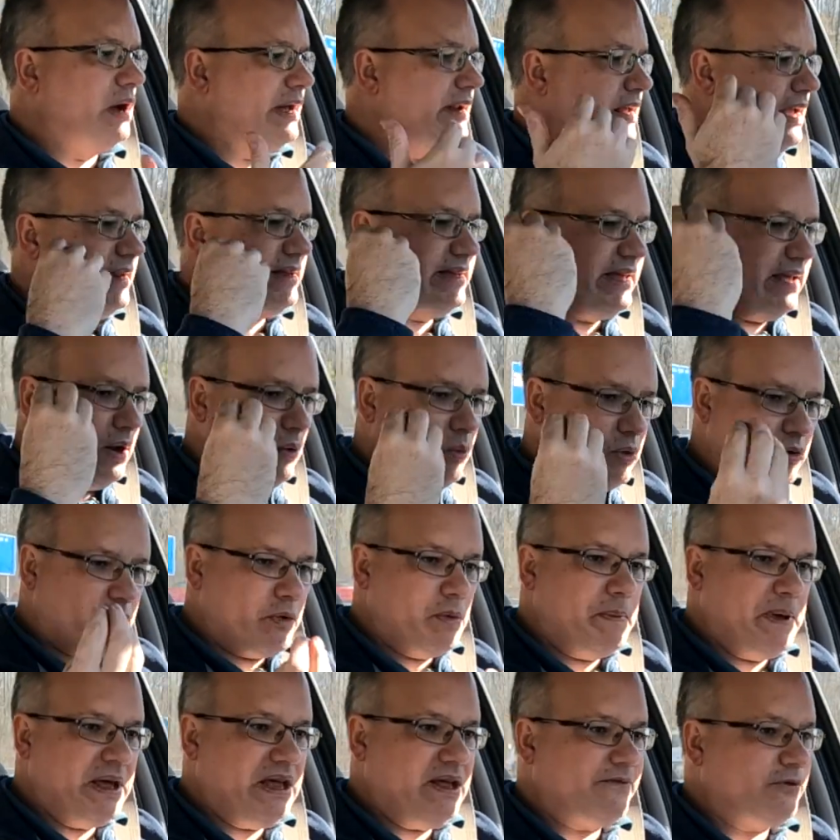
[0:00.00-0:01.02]
again, I want to
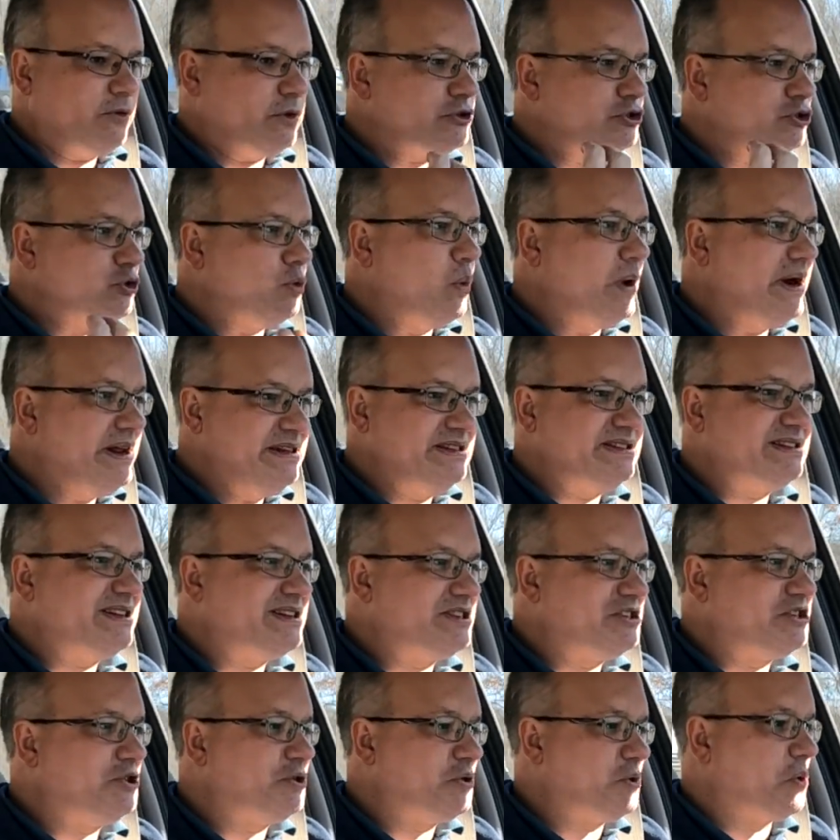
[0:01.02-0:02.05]
repeat for a
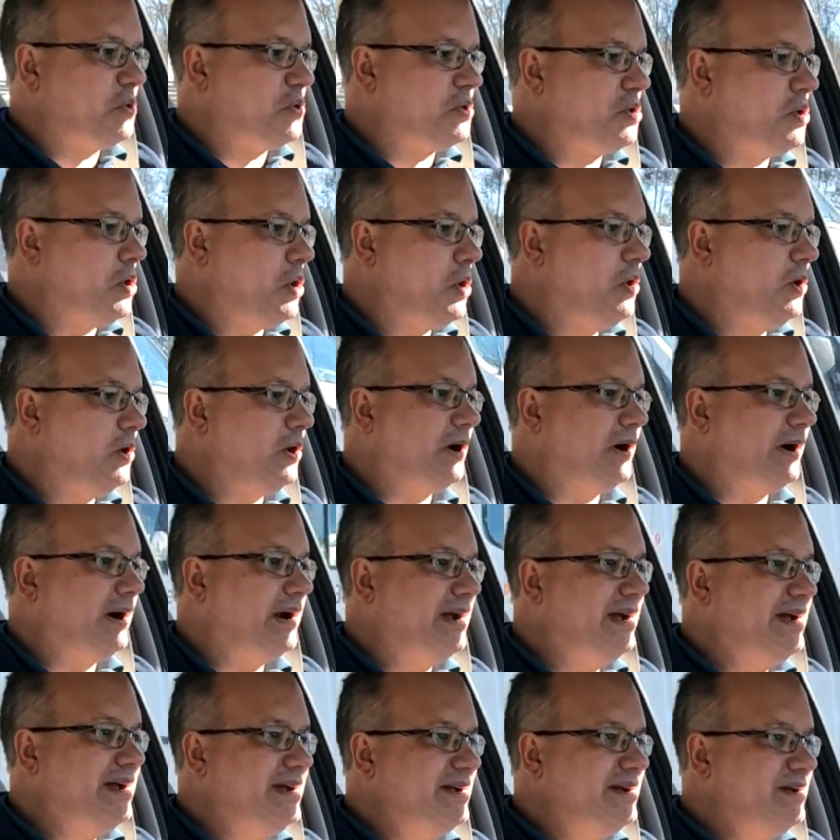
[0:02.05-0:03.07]
26 year old car,
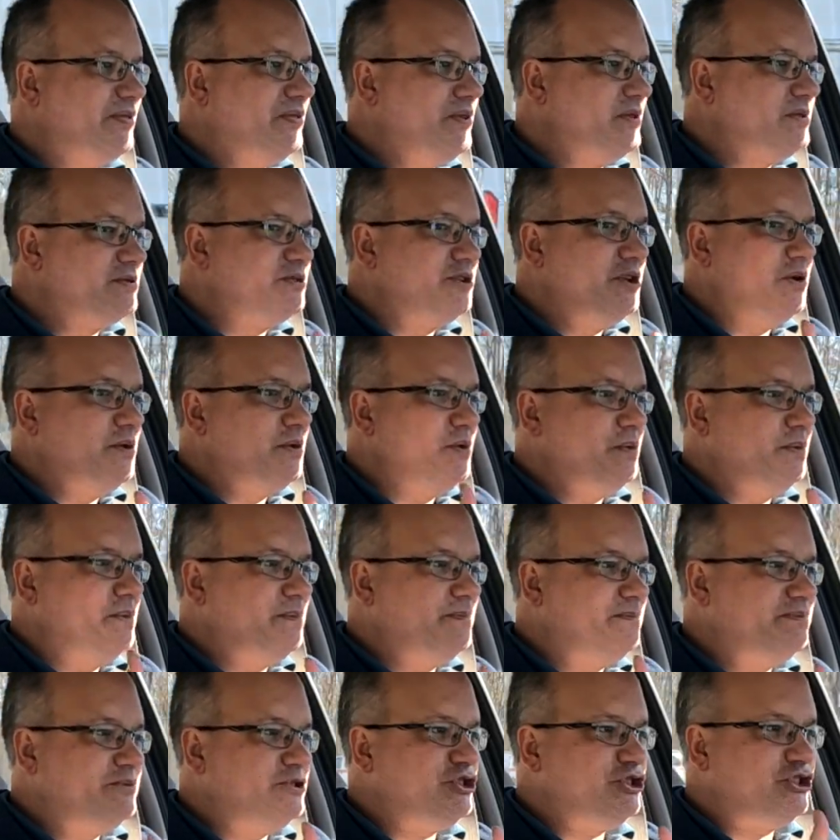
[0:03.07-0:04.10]
there's no
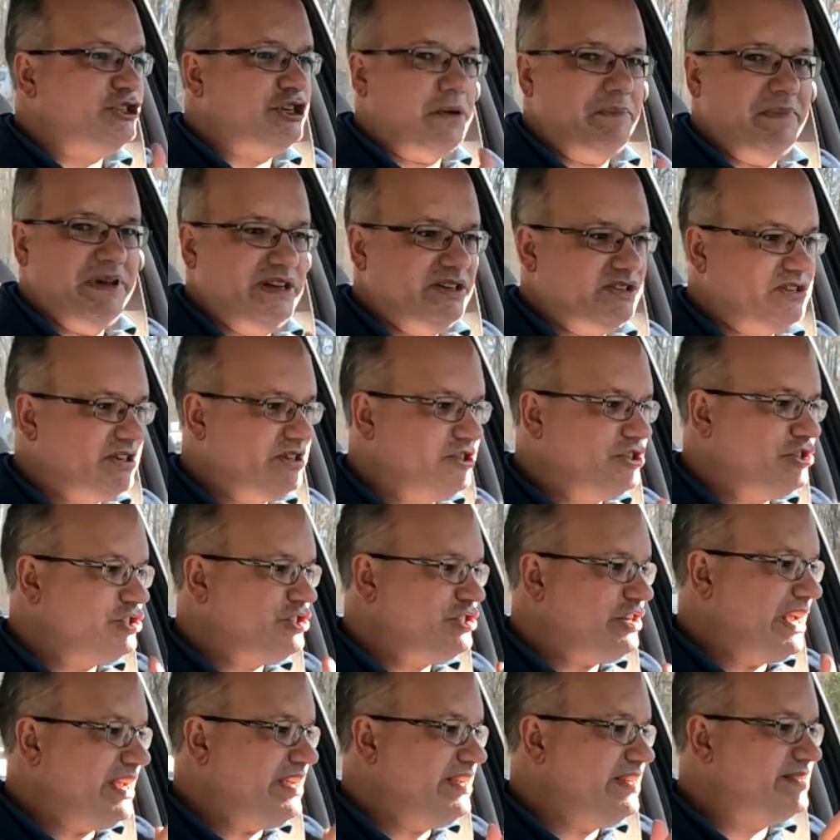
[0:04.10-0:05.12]
shimmies and
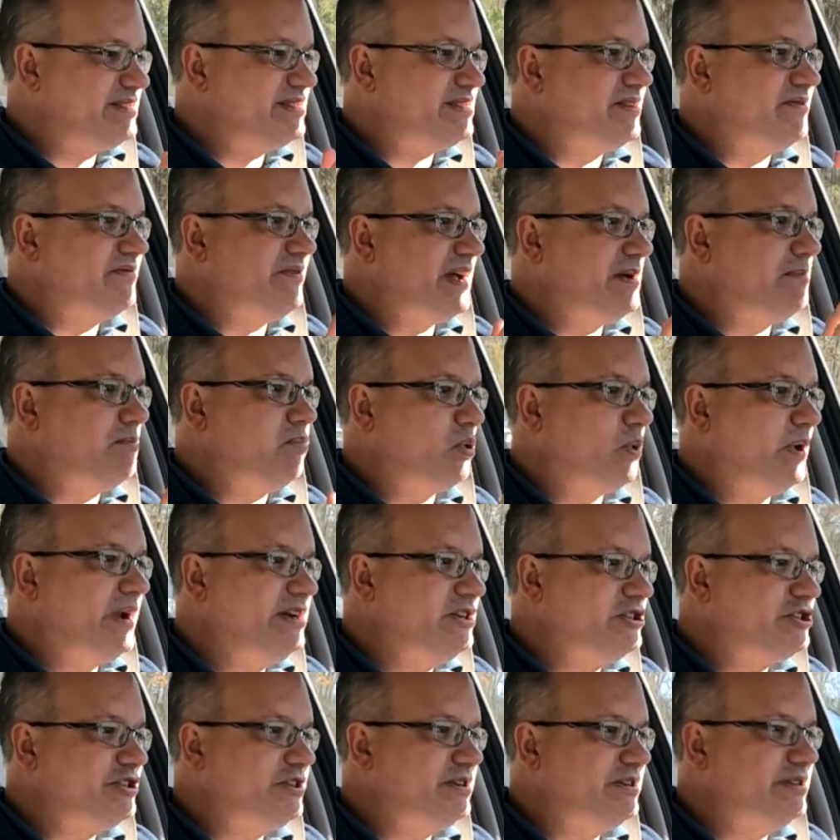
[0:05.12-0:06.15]
shakes and
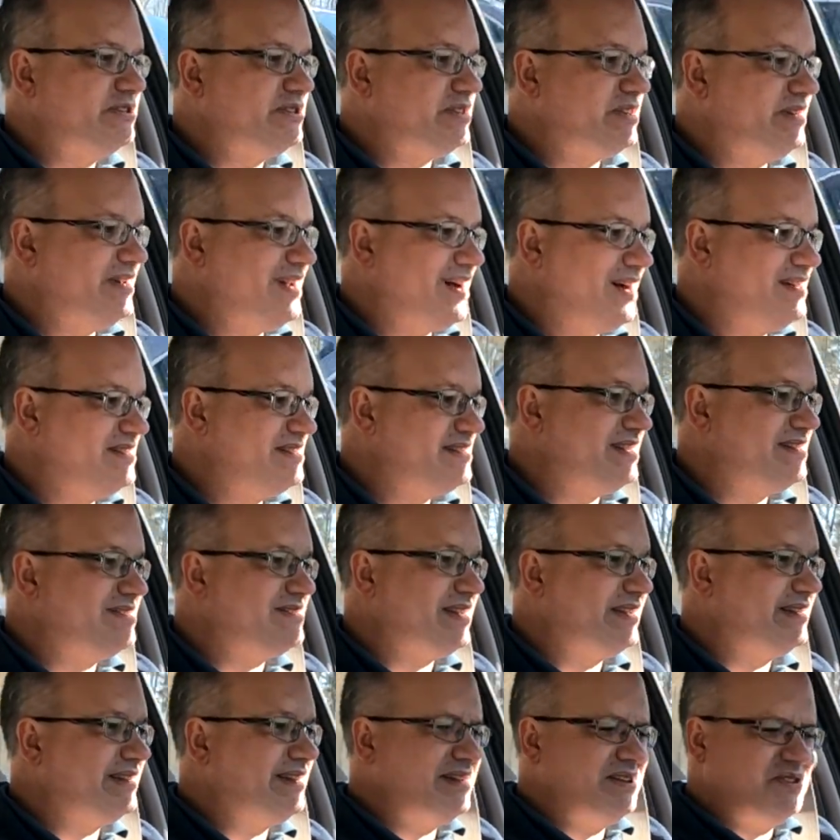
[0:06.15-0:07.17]
vibrations and nonsense
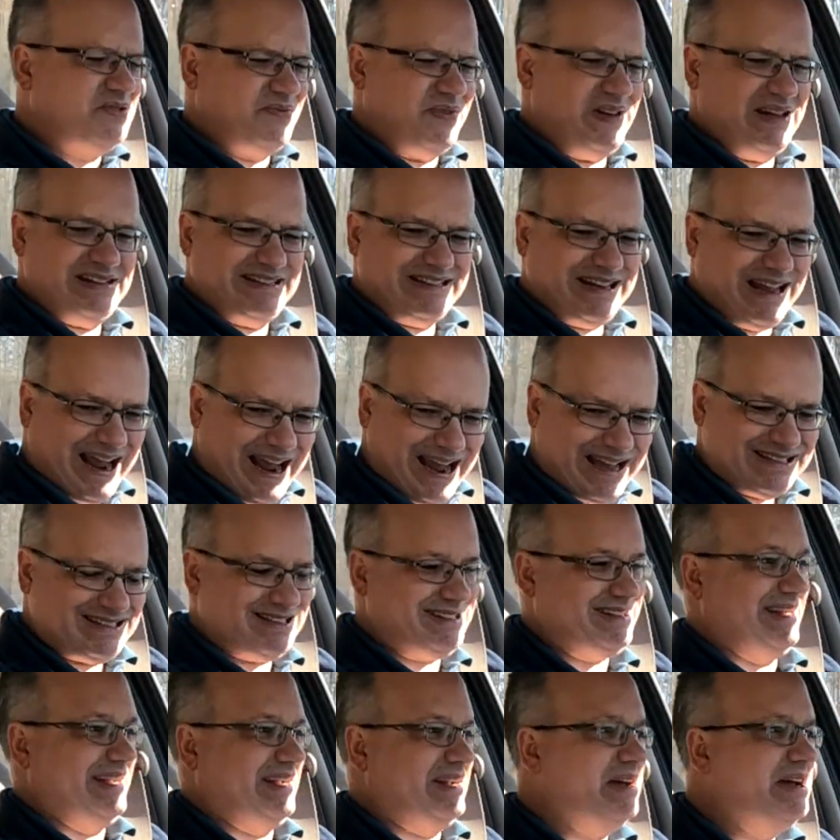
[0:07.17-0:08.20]
like that. It's
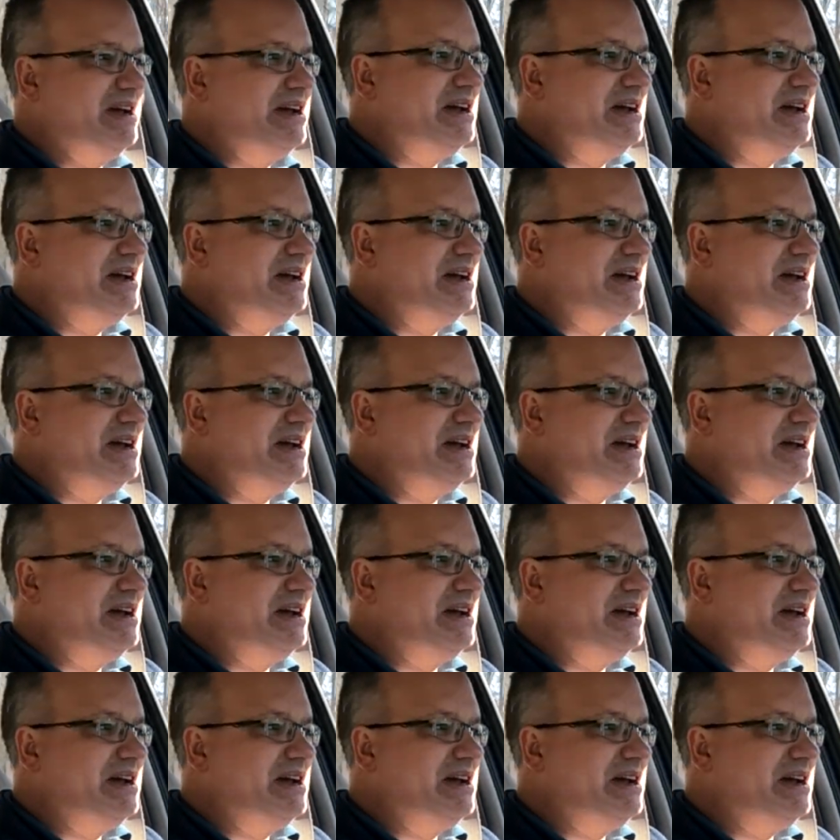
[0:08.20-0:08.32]
fantastic.